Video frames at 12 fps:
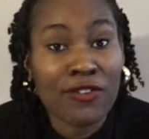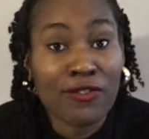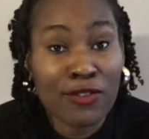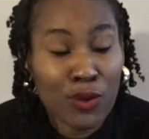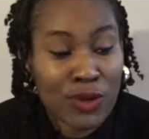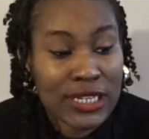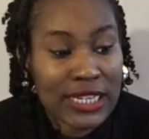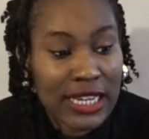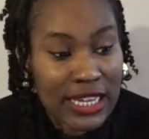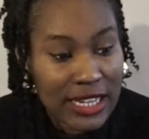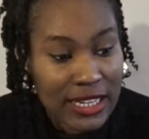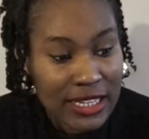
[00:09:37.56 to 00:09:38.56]
fluent
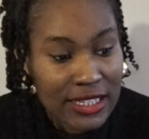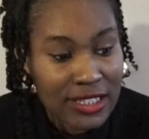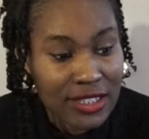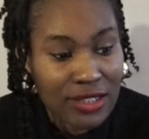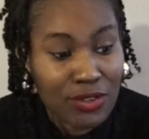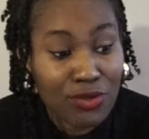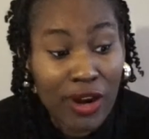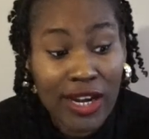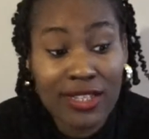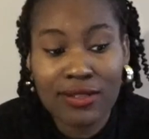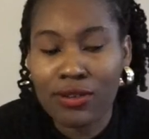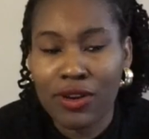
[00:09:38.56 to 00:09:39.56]
English,
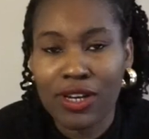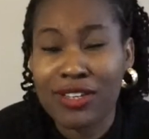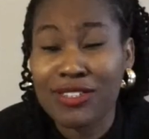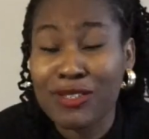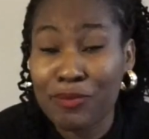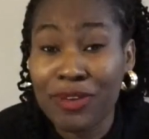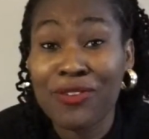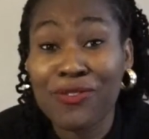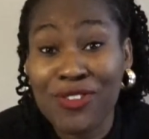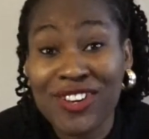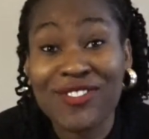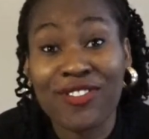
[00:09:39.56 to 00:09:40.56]
you can speak,
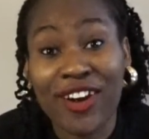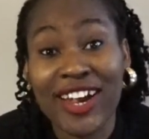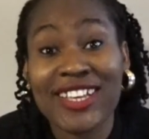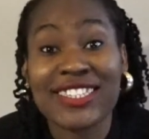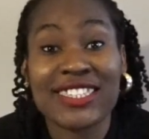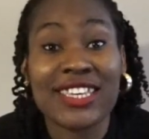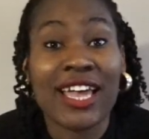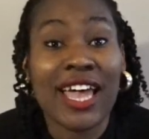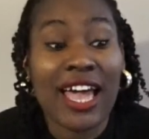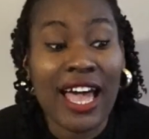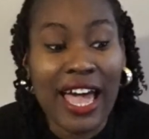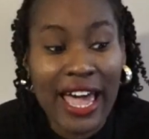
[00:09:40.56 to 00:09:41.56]
read, write
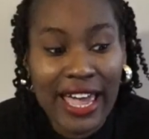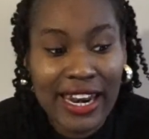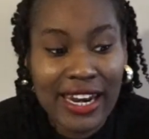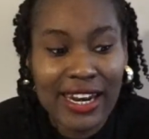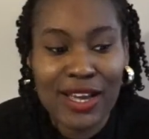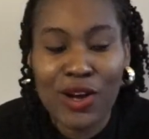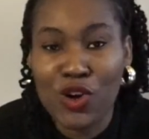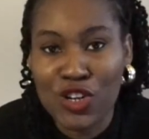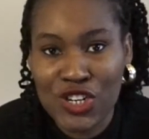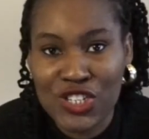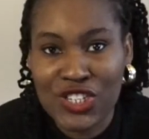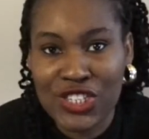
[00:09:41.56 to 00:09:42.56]
and
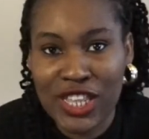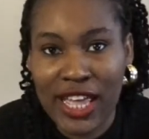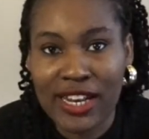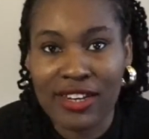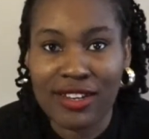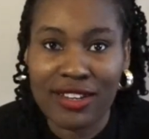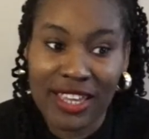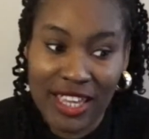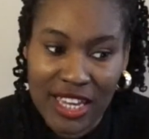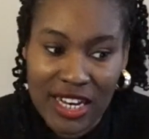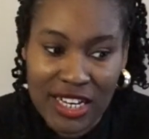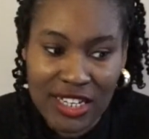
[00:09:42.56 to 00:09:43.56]
understand
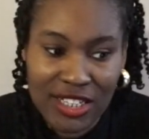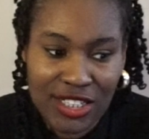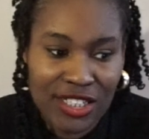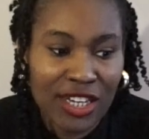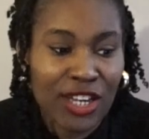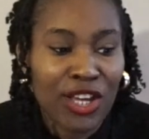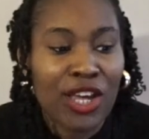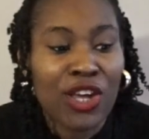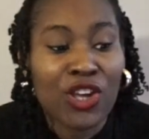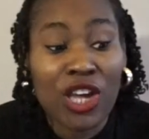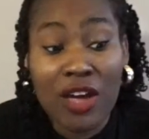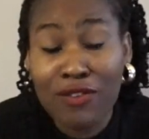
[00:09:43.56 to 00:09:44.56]
English.
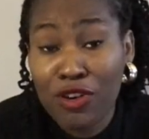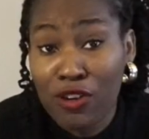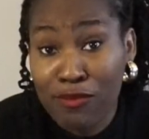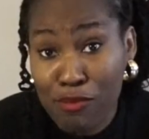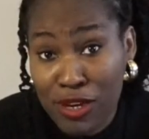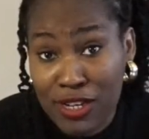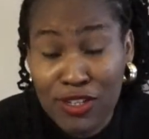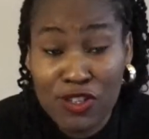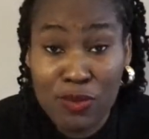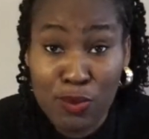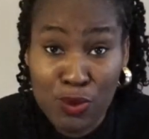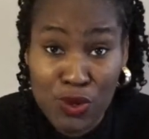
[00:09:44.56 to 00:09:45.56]
You have enough money to
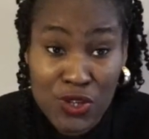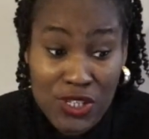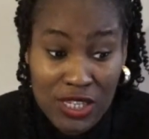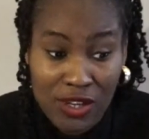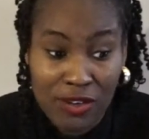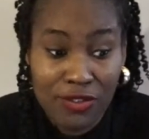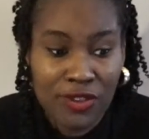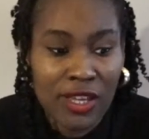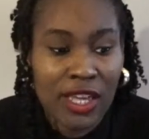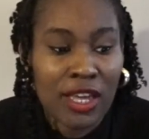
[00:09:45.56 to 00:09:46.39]
support yourself